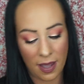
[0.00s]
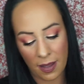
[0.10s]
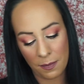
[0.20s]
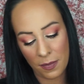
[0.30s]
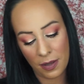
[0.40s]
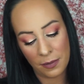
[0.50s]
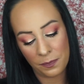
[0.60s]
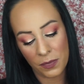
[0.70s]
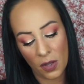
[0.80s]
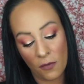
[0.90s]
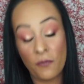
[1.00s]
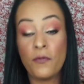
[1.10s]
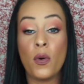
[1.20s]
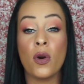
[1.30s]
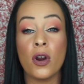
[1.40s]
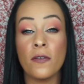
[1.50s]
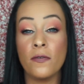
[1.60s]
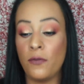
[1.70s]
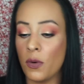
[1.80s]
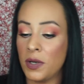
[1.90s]

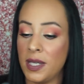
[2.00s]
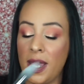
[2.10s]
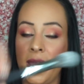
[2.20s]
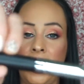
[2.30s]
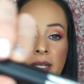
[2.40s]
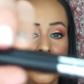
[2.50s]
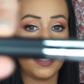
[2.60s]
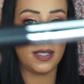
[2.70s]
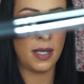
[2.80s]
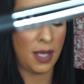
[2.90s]
M448